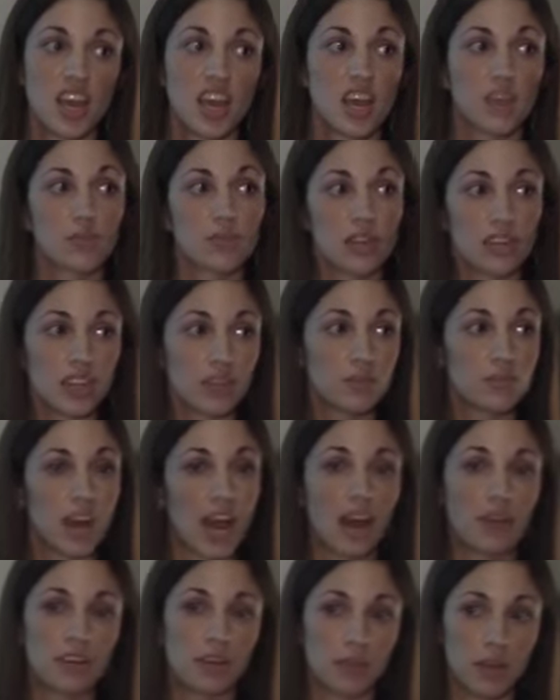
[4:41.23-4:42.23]
in really
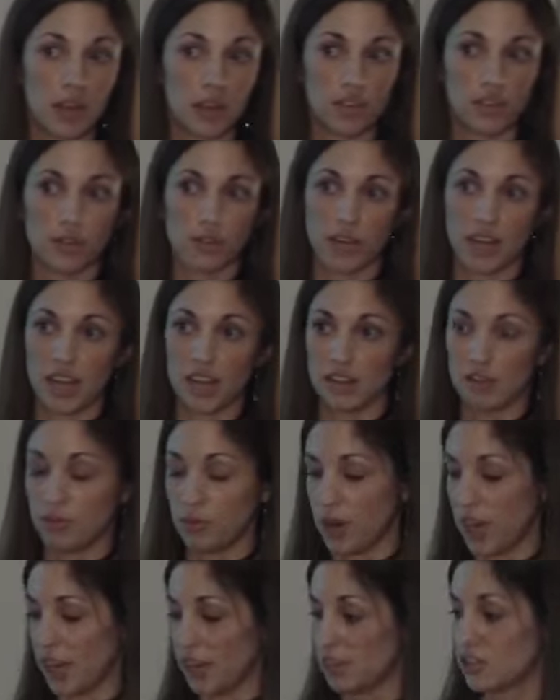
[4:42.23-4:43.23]
roundabout and creative
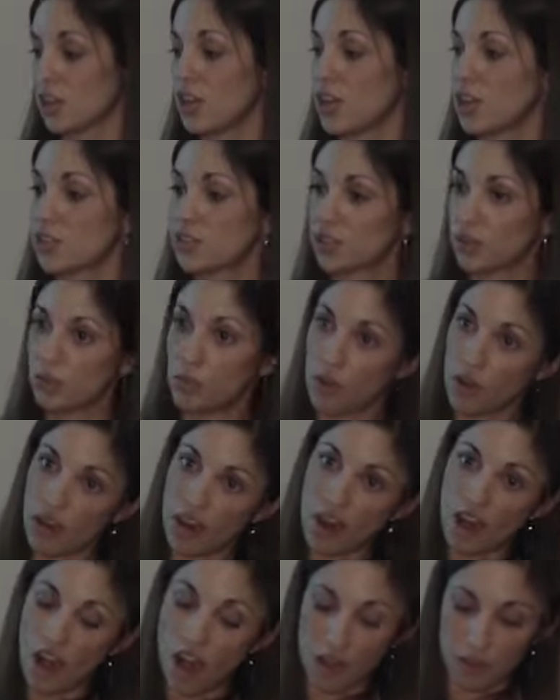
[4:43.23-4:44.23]
ways, so
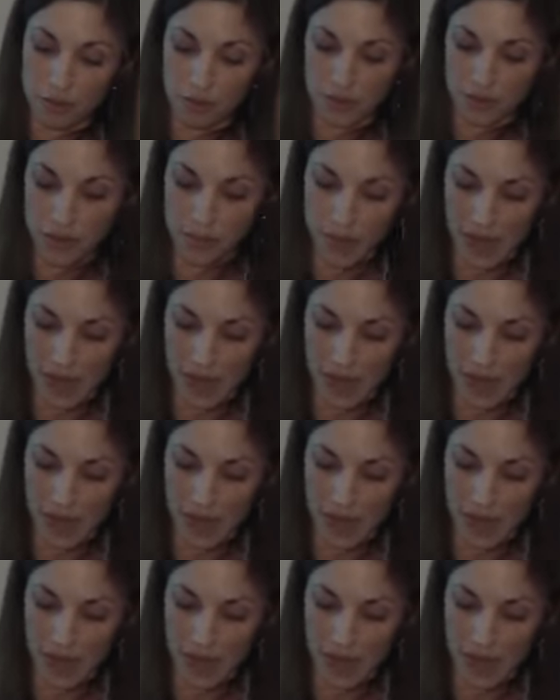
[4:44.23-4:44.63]
more off the